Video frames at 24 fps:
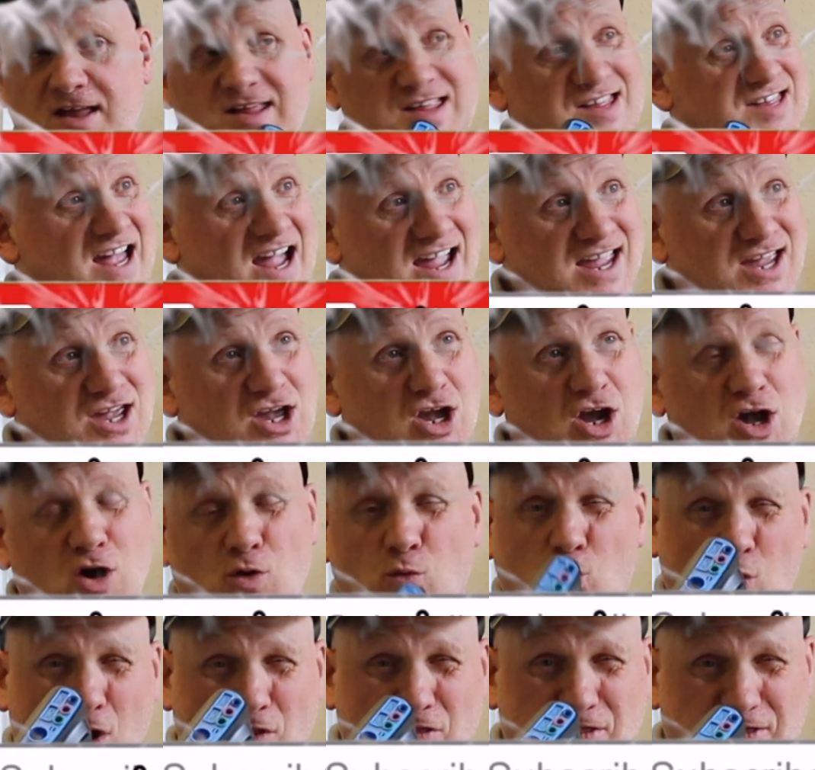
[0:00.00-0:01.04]
Psyker
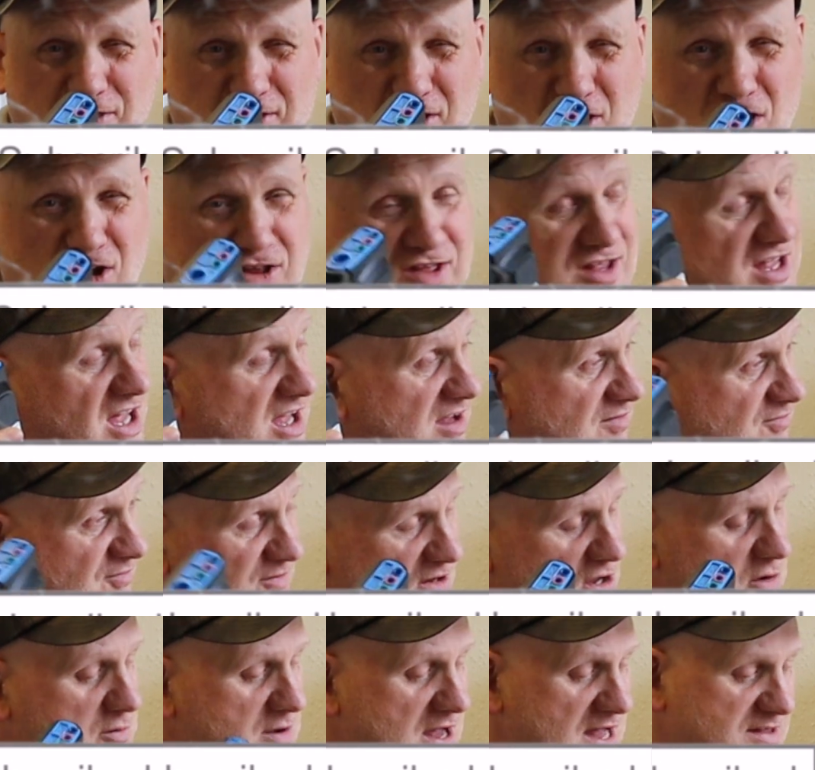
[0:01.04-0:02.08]
130
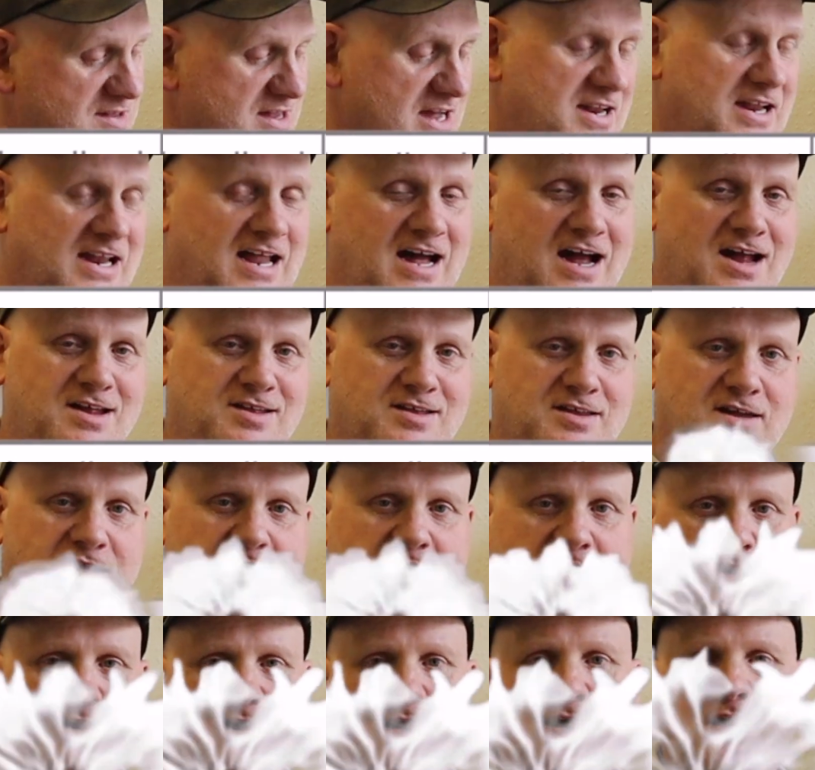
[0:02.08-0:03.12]
flue gas
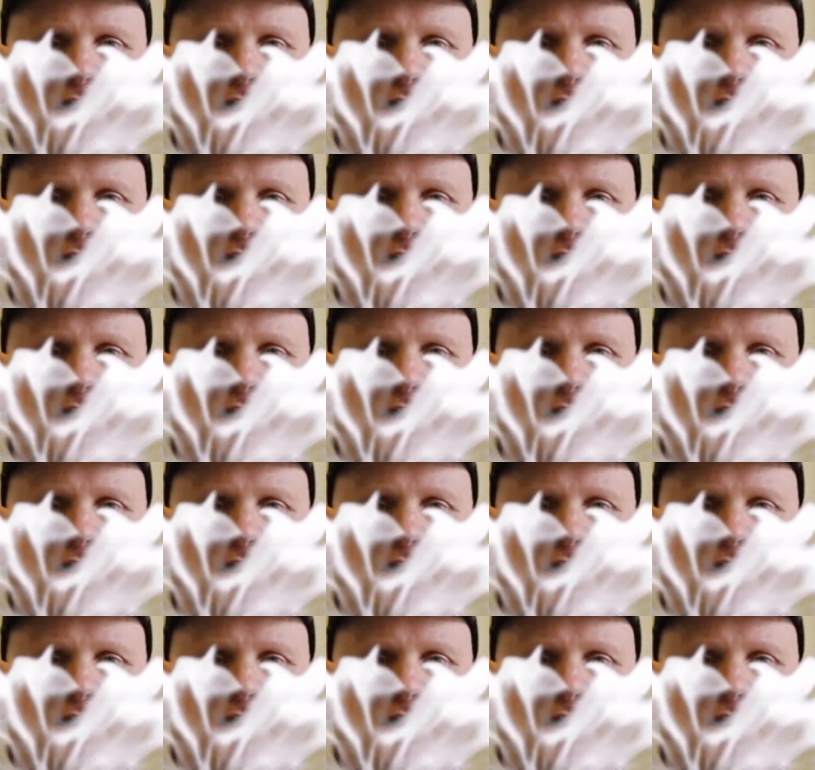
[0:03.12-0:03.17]
analyzer